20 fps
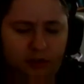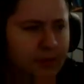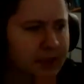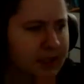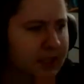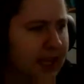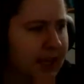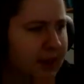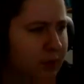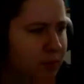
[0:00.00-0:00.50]
or
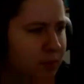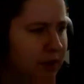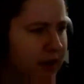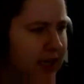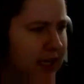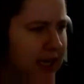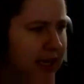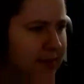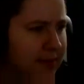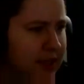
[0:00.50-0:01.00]
we like
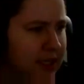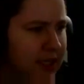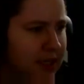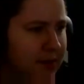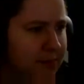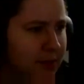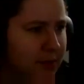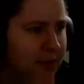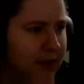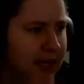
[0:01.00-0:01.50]
renamed
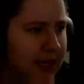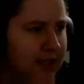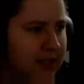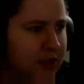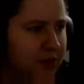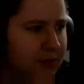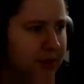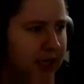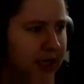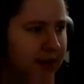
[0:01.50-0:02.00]
it, but we had to
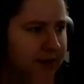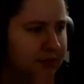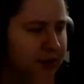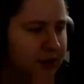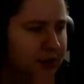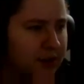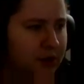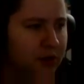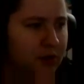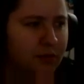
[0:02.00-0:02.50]
do it
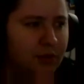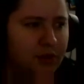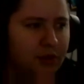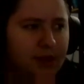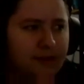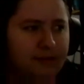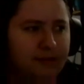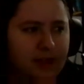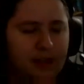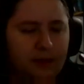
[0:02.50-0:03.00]
after the
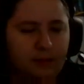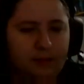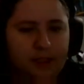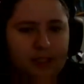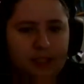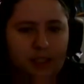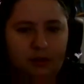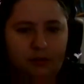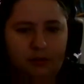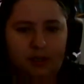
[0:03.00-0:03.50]
overdrive thing
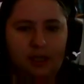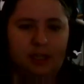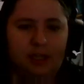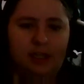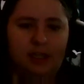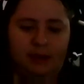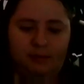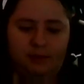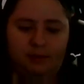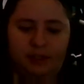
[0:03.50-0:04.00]
was loading,
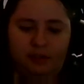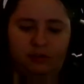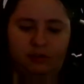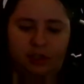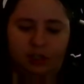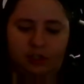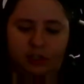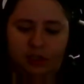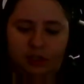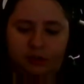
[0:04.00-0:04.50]
and that was
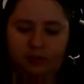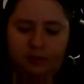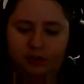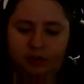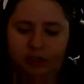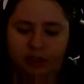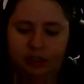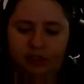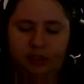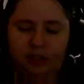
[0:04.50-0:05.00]
using
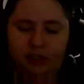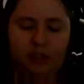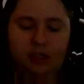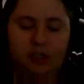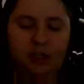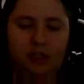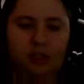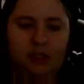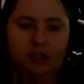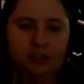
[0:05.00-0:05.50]
jQuery.
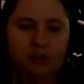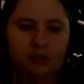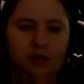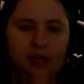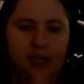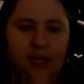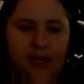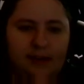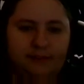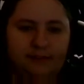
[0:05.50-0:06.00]
So
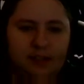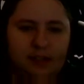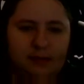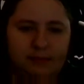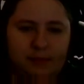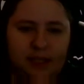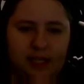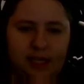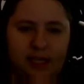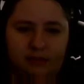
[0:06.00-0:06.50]
I have
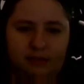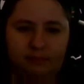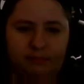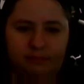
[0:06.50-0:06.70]
some of that.